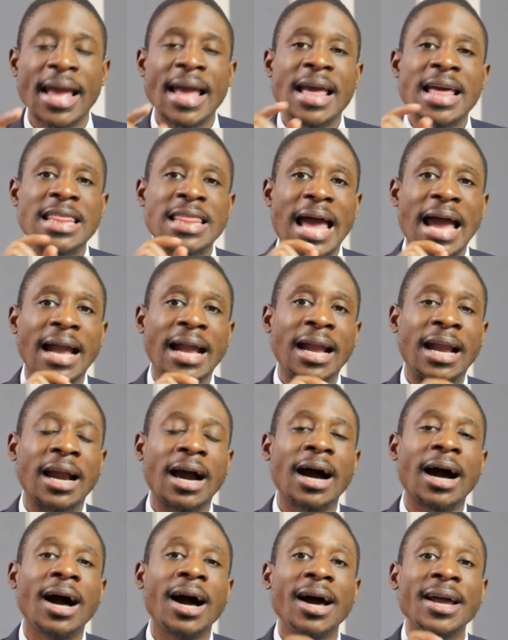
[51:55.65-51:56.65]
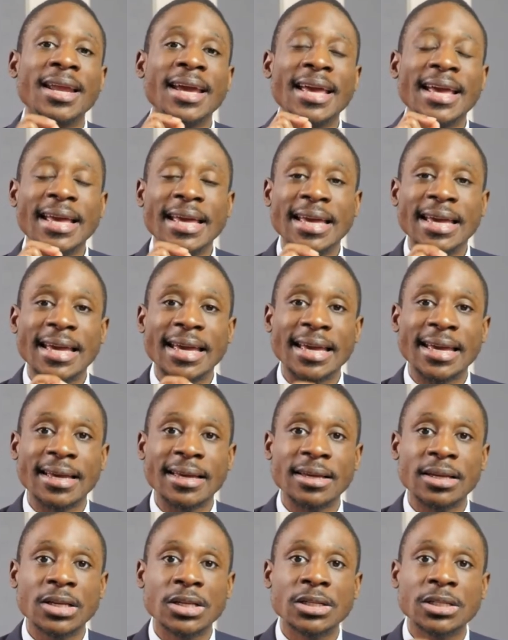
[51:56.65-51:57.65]
that God
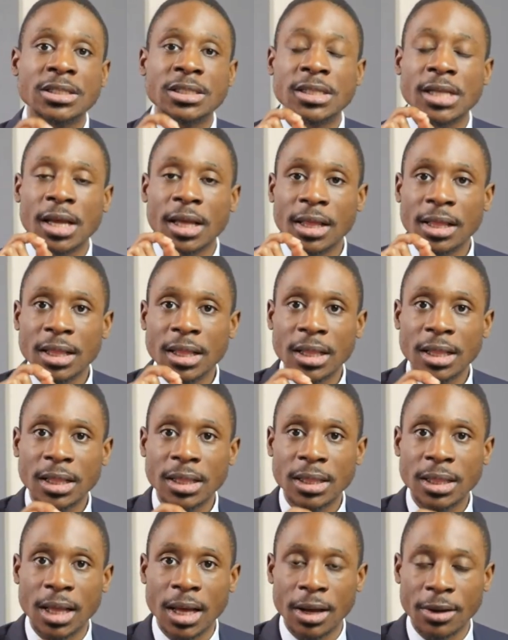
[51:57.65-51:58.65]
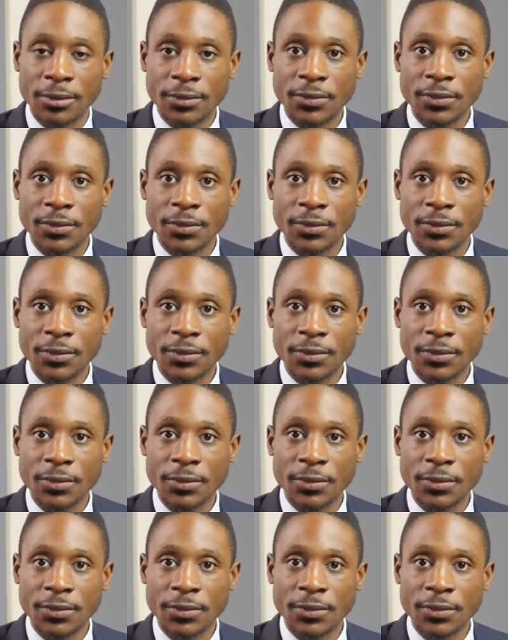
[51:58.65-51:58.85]
is love.